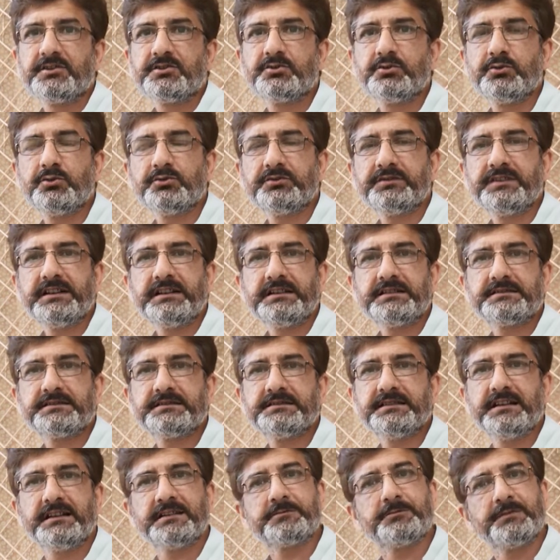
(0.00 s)
so
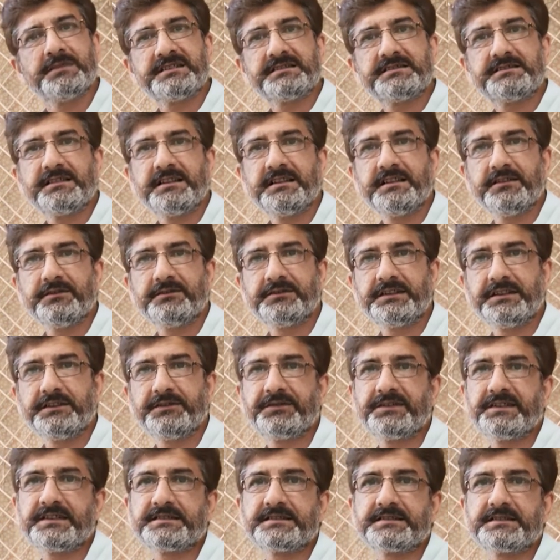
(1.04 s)
there's not much have
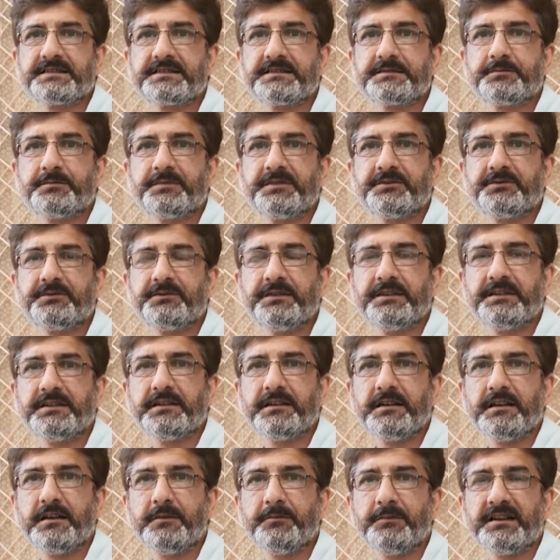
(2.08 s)
differences
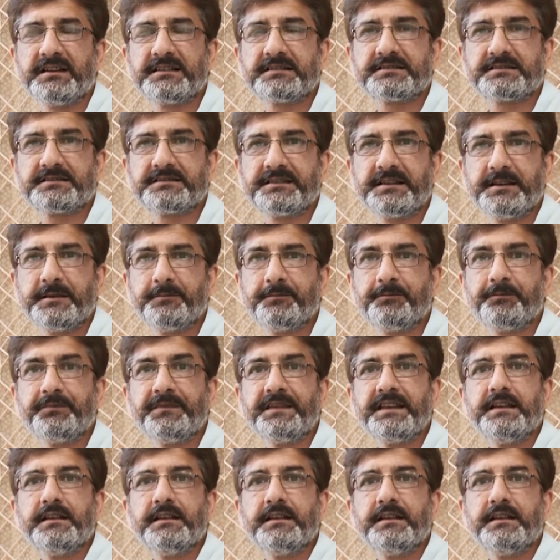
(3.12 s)
between amongst them.